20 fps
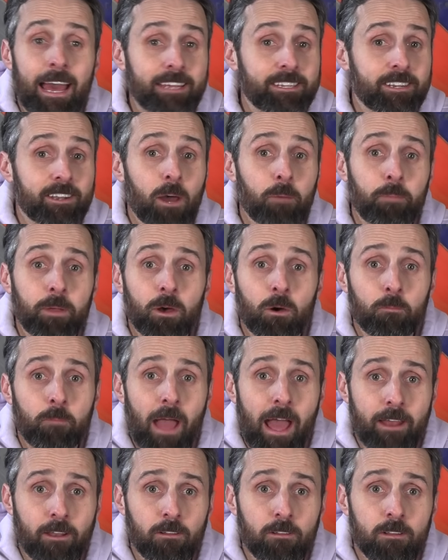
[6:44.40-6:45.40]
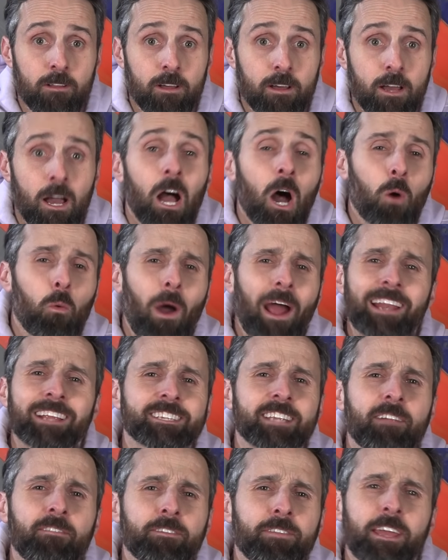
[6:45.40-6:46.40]
has an uphill battle. Why
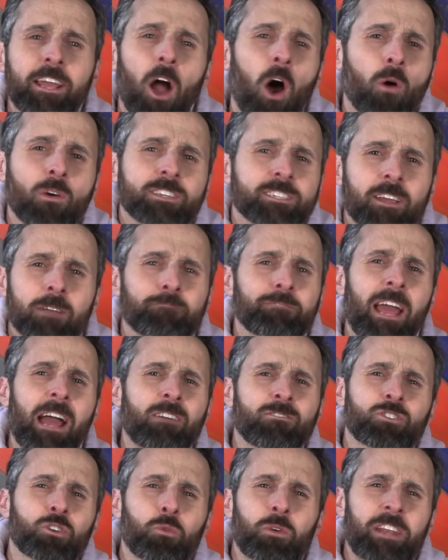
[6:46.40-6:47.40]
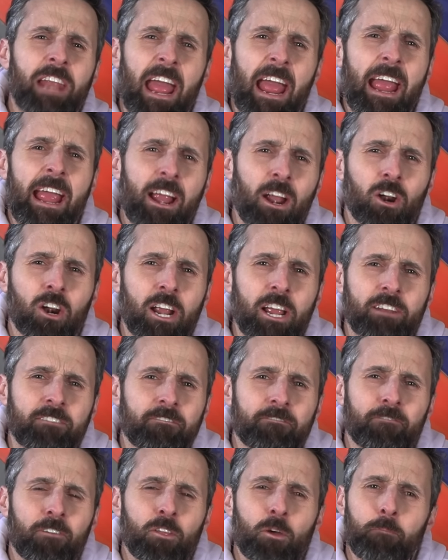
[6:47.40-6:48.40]
does everything always come down to an Aaron
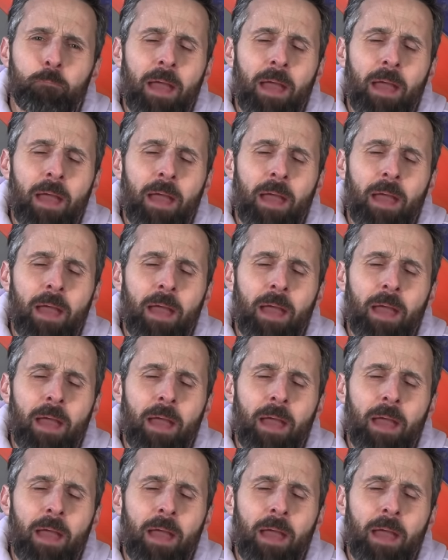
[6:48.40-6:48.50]
for the